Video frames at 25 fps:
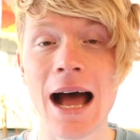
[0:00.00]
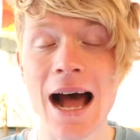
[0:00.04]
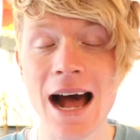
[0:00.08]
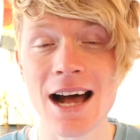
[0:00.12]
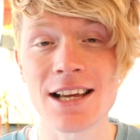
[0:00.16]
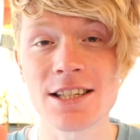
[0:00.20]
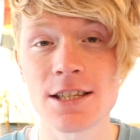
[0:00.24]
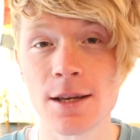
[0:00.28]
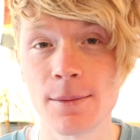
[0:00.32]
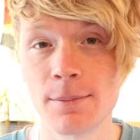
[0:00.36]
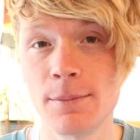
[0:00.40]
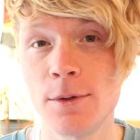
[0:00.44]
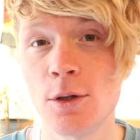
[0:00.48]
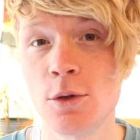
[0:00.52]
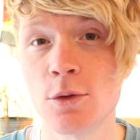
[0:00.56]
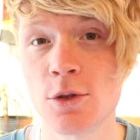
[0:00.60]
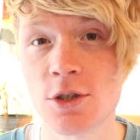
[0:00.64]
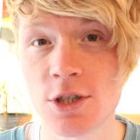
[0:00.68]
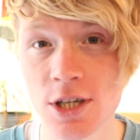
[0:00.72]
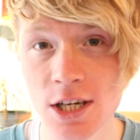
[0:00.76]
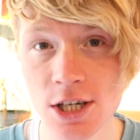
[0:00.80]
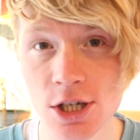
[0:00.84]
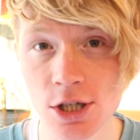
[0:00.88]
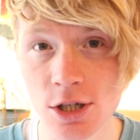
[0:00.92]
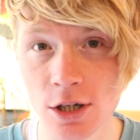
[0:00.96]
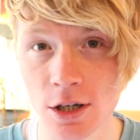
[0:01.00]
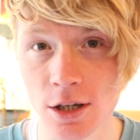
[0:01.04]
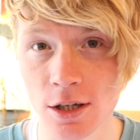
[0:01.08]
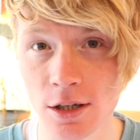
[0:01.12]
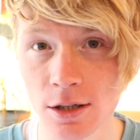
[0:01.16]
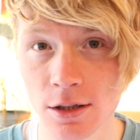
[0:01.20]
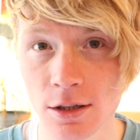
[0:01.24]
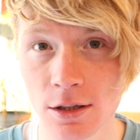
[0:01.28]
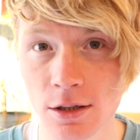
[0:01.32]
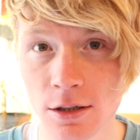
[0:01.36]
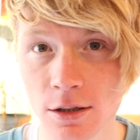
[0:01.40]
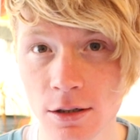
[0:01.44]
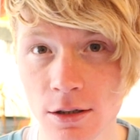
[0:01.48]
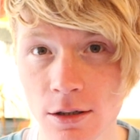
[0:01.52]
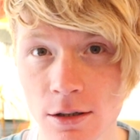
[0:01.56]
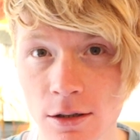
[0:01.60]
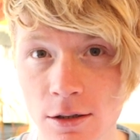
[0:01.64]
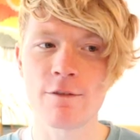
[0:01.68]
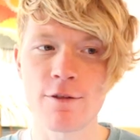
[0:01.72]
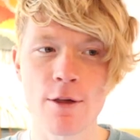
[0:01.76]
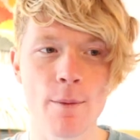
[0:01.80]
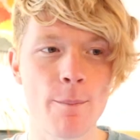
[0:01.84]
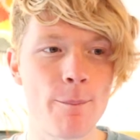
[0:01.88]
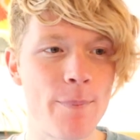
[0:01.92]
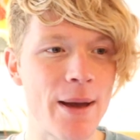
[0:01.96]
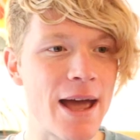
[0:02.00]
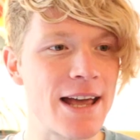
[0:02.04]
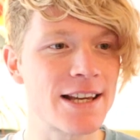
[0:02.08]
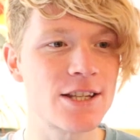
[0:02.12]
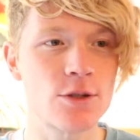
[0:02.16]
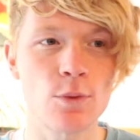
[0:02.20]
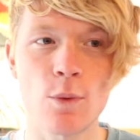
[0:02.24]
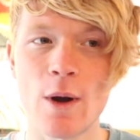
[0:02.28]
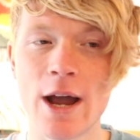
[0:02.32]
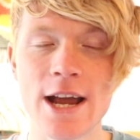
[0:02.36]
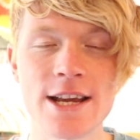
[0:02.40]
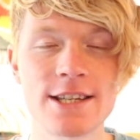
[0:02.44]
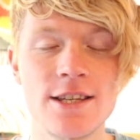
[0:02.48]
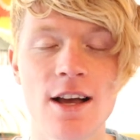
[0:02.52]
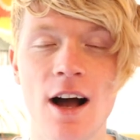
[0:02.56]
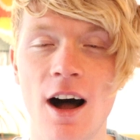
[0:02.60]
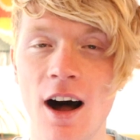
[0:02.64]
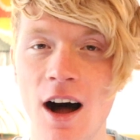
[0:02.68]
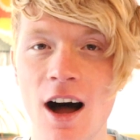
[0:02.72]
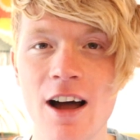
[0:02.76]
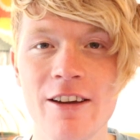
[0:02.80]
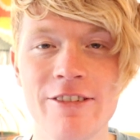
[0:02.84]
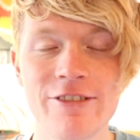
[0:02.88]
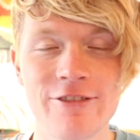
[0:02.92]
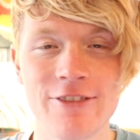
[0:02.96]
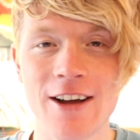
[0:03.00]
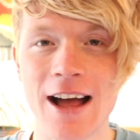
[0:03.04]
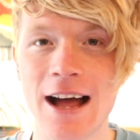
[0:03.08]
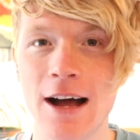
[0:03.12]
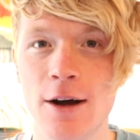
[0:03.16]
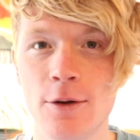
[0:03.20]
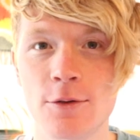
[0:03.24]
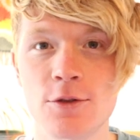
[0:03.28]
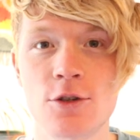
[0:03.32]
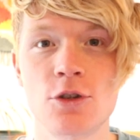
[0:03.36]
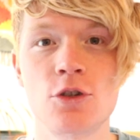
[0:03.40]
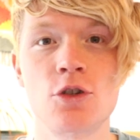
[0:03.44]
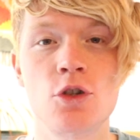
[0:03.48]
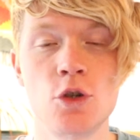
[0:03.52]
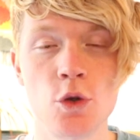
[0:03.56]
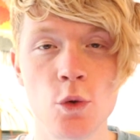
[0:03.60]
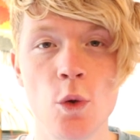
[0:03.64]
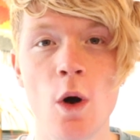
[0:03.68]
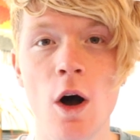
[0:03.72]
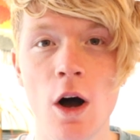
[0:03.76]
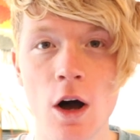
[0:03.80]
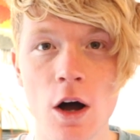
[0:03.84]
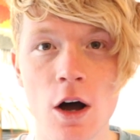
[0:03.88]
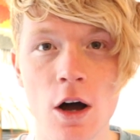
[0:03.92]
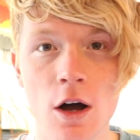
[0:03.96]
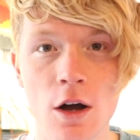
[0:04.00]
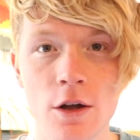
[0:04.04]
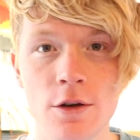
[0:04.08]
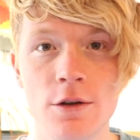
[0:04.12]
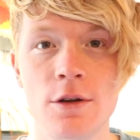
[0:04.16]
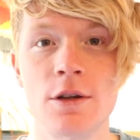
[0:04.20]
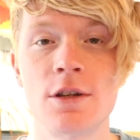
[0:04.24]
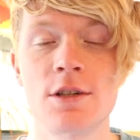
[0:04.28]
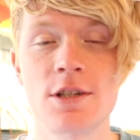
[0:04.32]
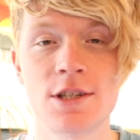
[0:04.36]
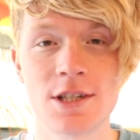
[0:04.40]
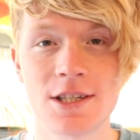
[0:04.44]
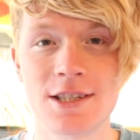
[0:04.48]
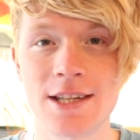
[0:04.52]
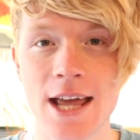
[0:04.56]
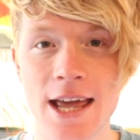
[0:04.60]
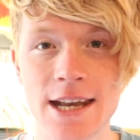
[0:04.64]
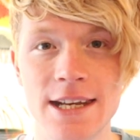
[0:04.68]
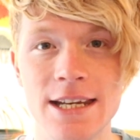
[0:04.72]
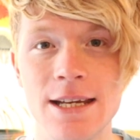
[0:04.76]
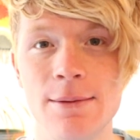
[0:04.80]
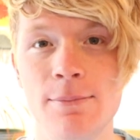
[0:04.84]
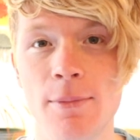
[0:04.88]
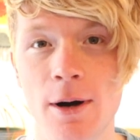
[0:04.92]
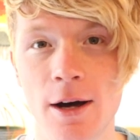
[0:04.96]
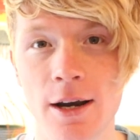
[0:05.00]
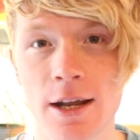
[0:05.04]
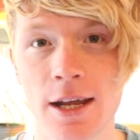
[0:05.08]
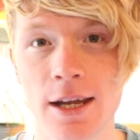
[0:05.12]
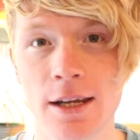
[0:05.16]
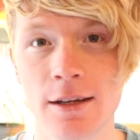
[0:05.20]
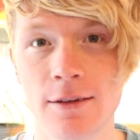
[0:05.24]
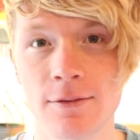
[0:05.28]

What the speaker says: as a musician, it's one of the best ways I've found to earn steady money.